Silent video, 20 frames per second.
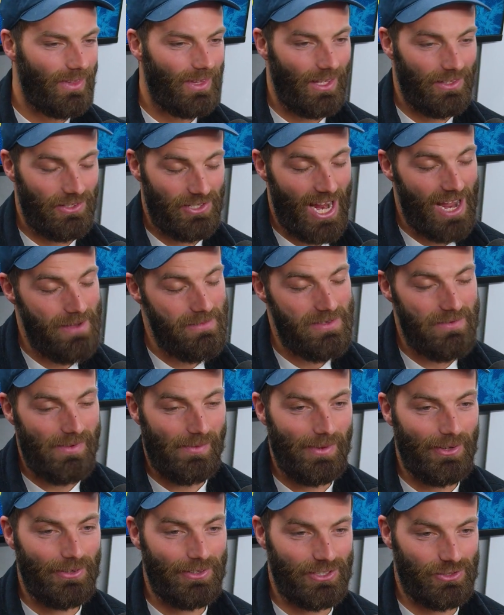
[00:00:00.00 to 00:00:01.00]
Jamie
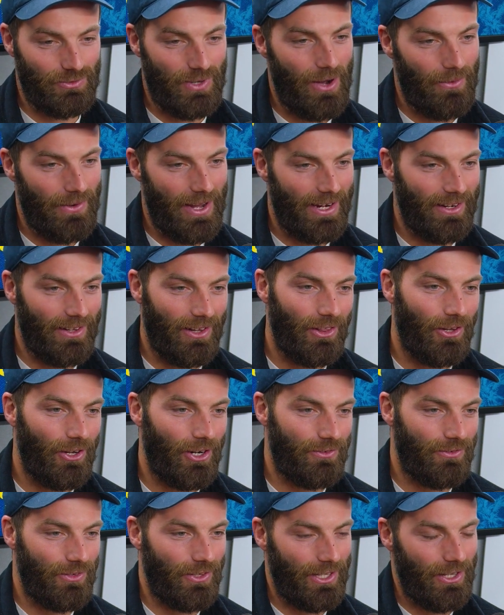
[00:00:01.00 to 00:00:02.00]
McMillan as well. We had a
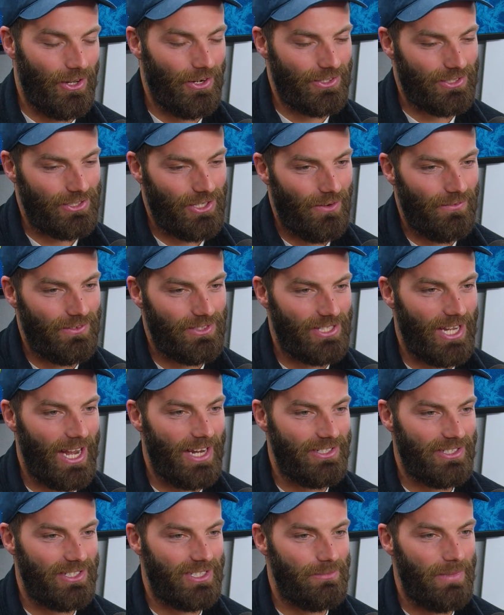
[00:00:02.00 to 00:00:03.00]
lot of really honest
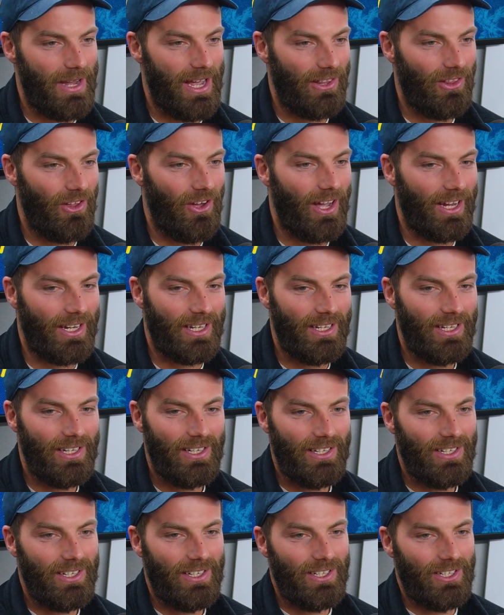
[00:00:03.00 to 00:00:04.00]
conversations about like,
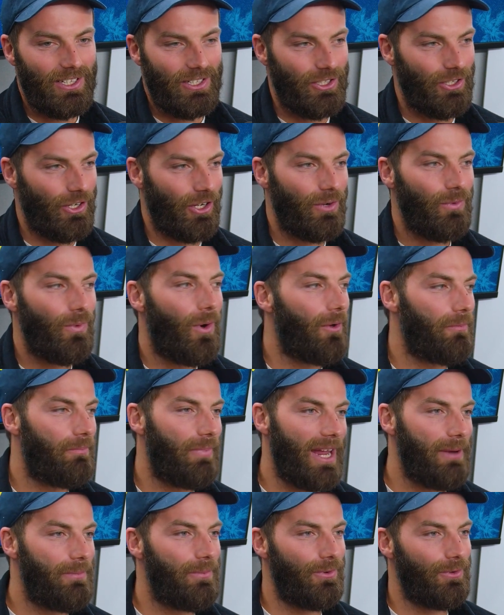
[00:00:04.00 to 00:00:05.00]
you got to want
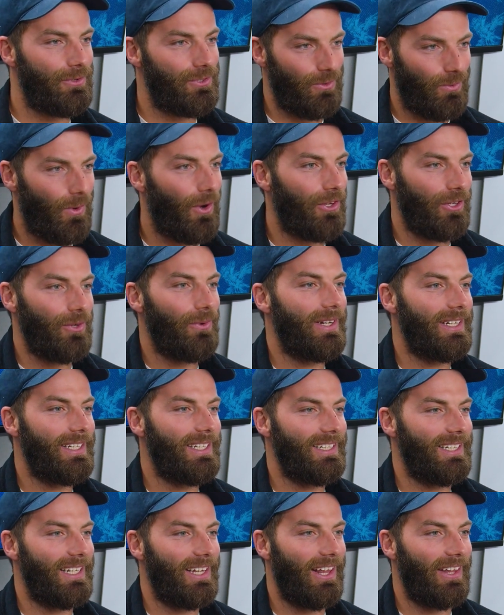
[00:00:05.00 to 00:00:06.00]
people to want you in
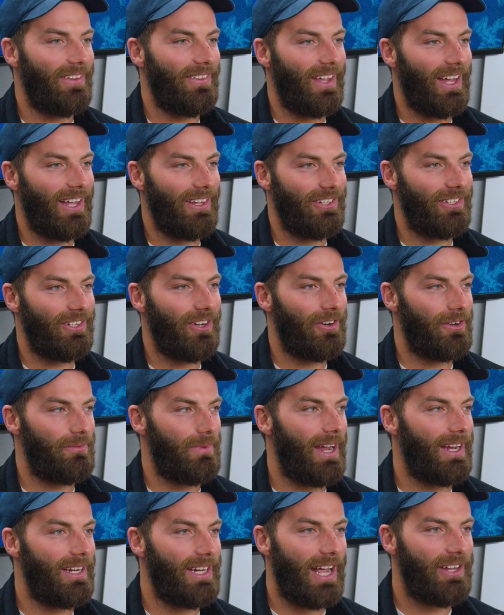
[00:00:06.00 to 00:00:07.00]
it, and you know what I
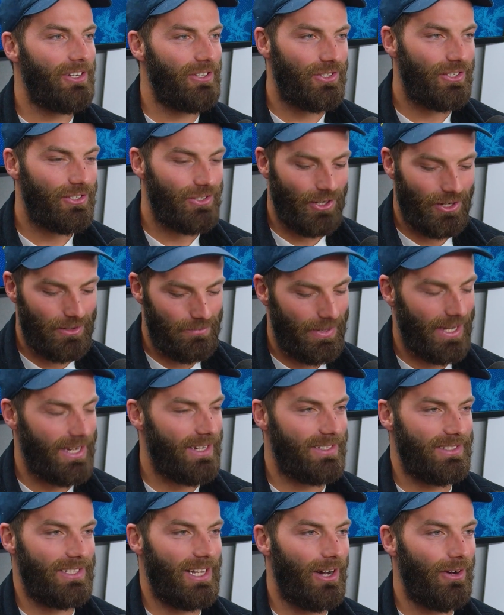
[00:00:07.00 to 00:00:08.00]
mean? And you just got to be
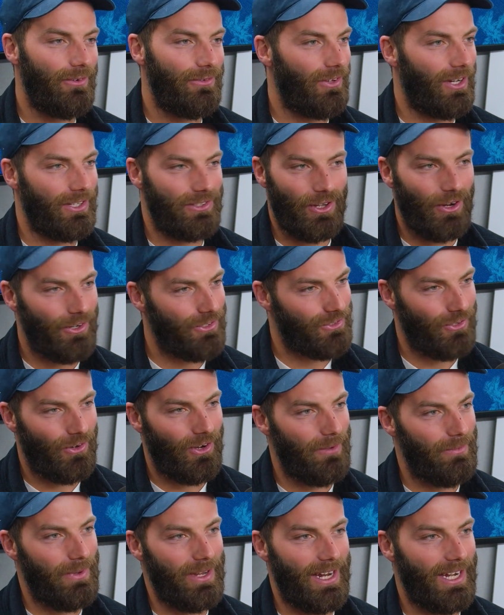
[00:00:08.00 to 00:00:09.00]
yourself. Like, don't
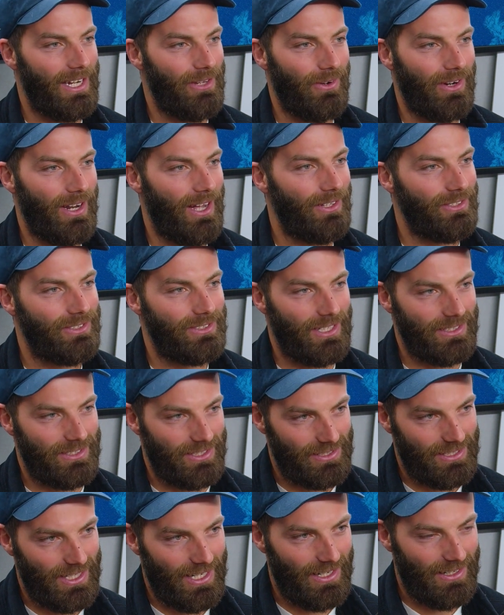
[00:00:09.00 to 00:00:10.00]
try to be anyone else. As
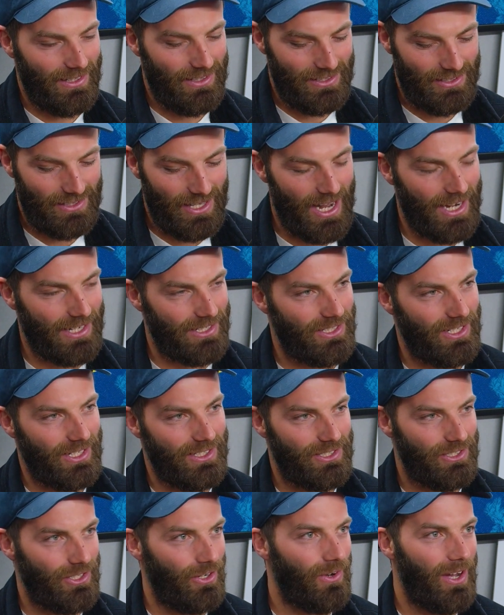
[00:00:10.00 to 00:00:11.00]
I said at the start,
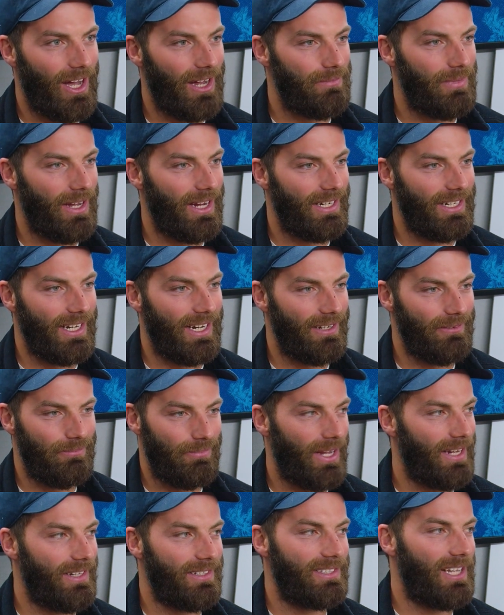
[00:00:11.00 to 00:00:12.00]
it's too hard
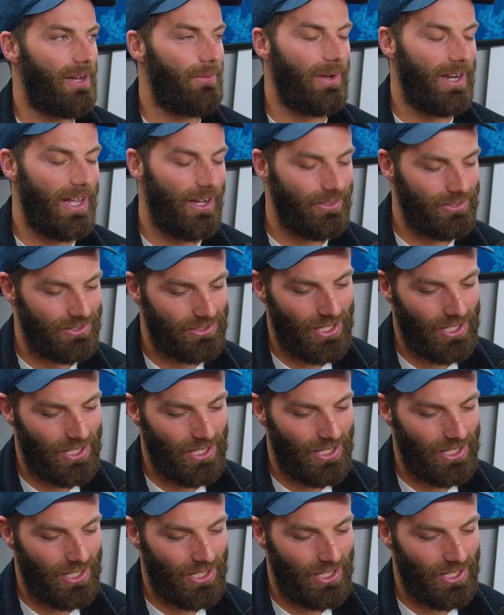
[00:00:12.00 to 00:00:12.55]
being someone else.